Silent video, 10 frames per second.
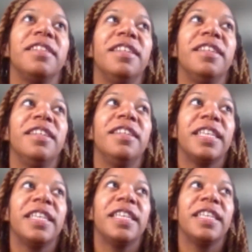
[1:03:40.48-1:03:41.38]
commit
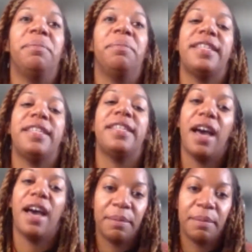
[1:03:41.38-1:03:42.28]
my time
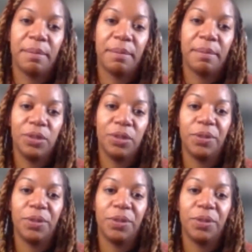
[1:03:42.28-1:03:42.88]
to